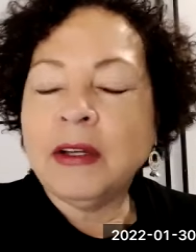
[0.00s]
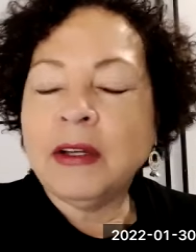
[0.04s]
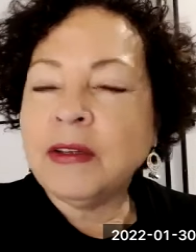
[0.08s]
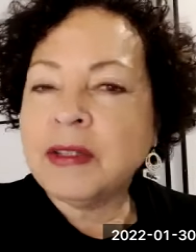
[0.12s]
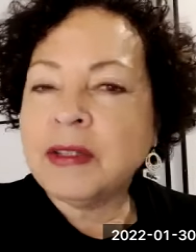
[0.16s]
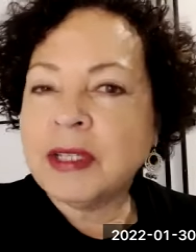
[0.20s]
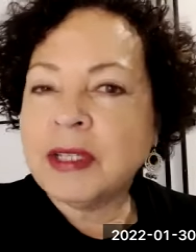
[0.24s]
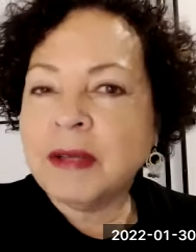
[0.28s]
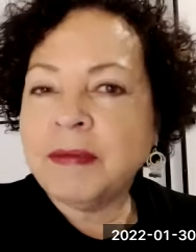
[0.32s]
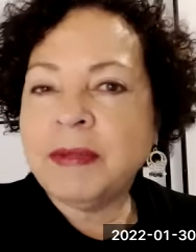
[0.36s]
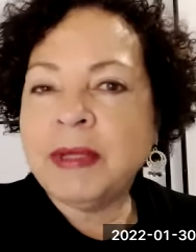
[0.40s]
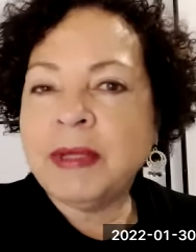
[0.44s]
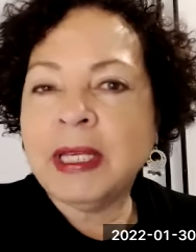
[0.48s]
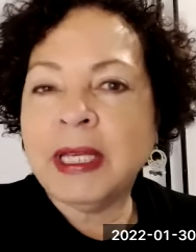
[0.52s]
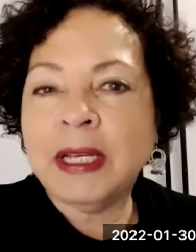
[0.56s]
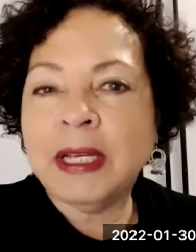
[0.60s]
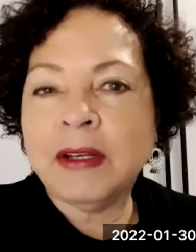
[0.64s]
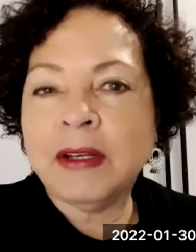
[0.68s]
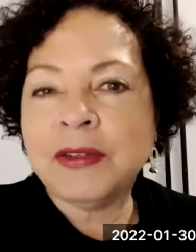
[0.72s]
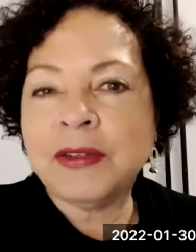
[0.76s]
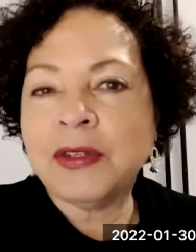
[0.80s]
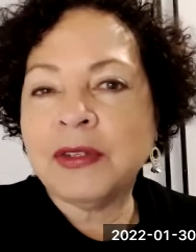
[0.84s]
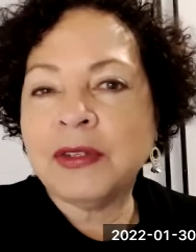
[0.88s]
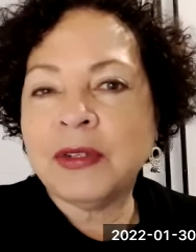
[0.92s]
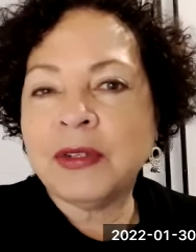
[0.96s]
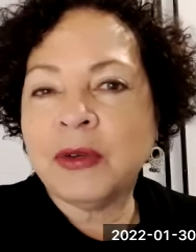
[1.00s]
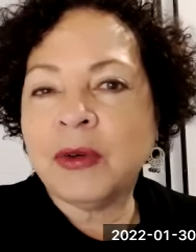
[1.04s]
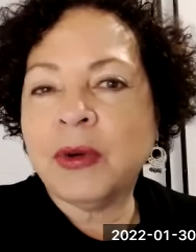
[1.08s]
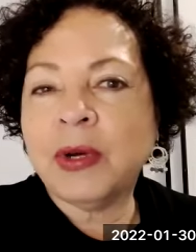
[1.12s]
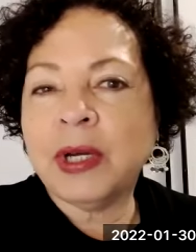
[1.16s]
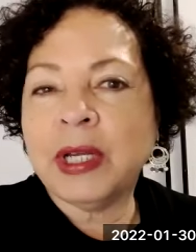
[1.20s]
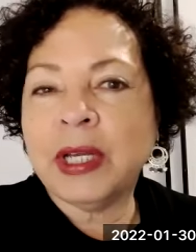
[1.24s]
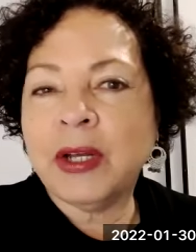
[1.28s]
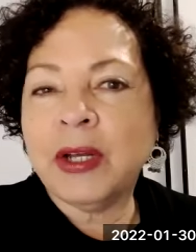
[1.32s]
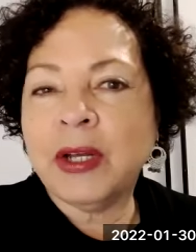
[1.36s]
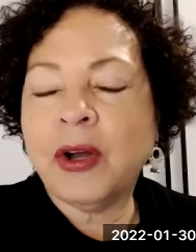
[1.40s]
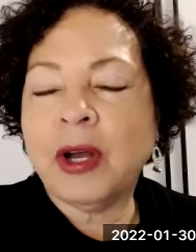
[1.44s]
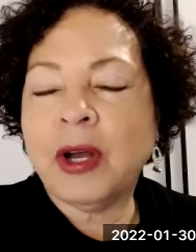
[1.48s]
something else is
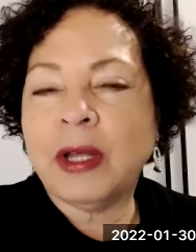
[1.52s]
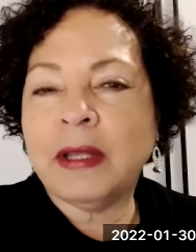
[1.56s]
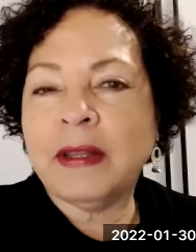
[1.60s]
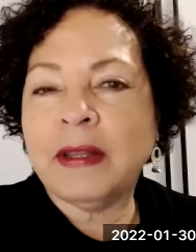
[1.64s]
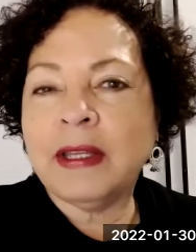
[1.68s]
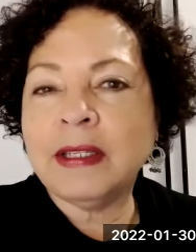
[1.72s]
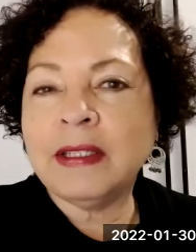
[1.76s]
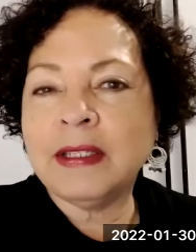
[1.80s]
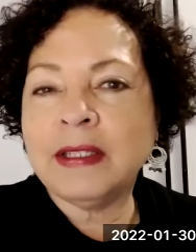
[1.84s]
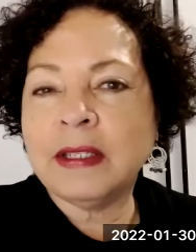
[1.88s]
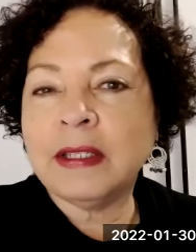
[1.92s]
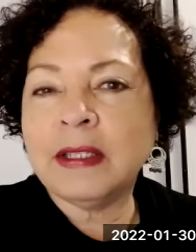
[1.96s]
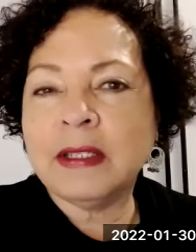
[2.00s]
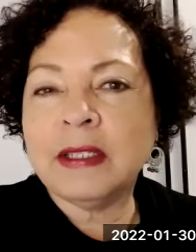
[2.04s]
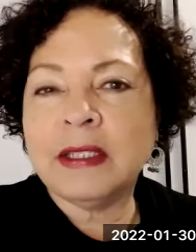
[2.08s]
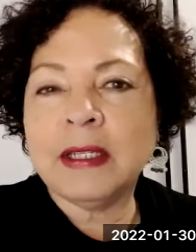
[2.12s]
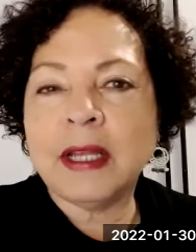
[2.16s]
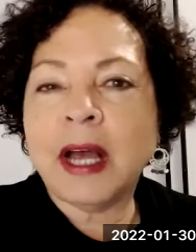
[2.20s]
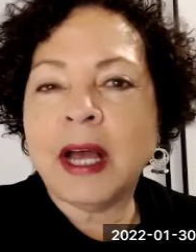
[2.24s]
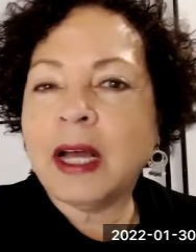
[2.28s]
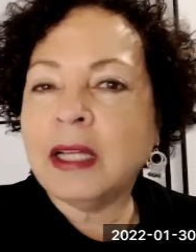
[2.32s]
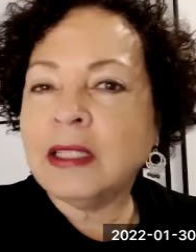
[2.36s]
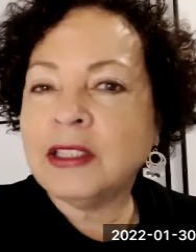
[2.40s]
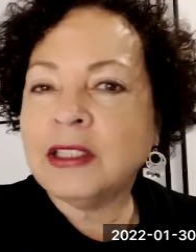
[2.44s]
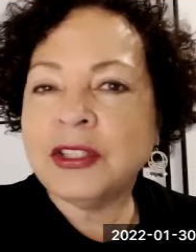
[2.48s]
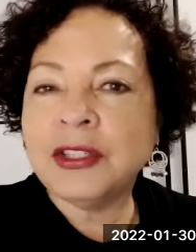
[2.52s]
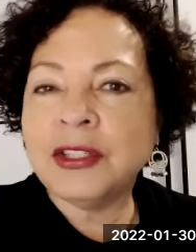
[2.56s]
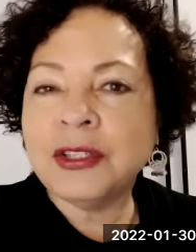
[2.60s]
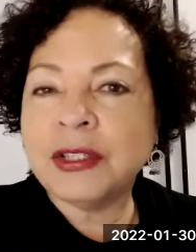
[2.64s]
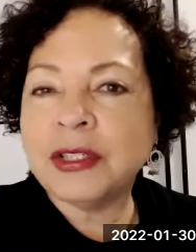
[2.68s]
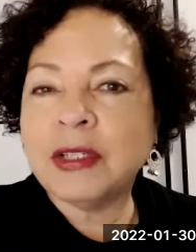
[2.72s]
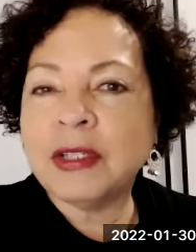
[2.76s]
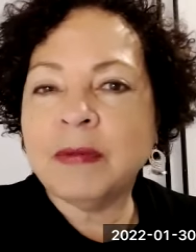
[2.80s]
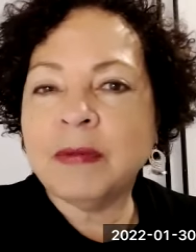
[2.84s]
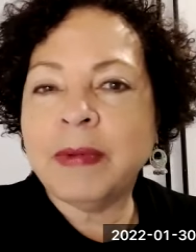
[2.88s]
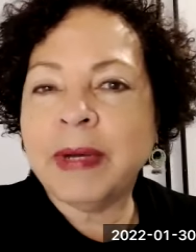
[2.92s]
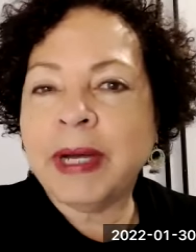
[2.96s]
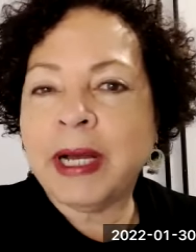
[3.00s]
going on. This is not
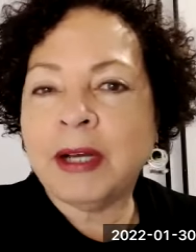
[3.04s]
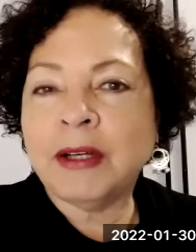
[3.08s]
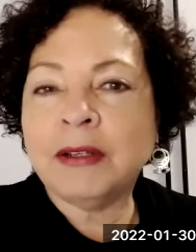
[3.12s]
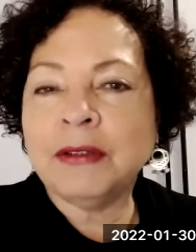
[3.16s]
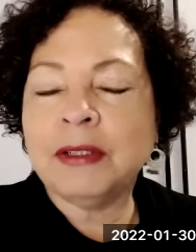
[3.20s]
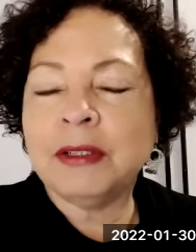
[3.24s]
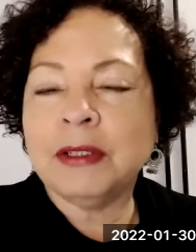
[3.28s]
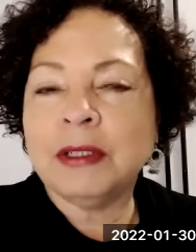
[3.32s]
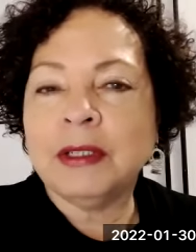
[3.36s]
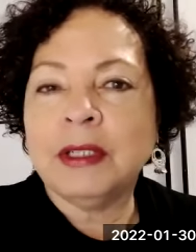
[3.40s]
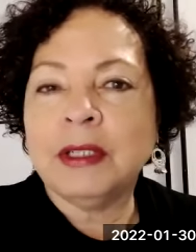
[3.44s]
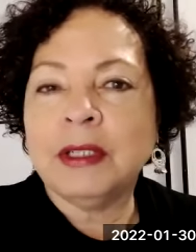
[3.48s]
just about